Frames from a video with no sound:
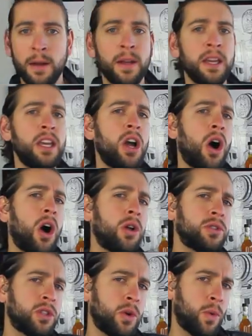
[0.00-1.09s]
He
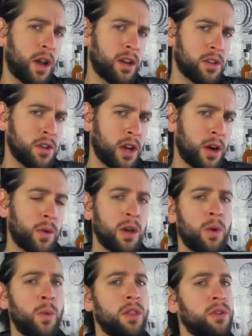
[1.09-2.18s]
also wanted to know
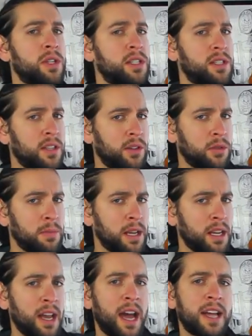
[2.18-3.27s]
whether distilled
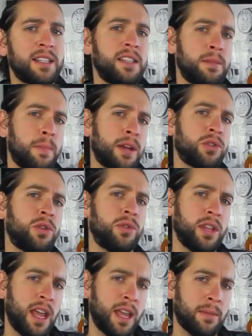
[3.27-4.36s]
mead has a special
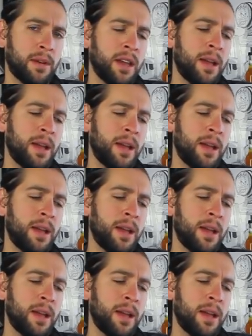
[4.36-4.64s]
name.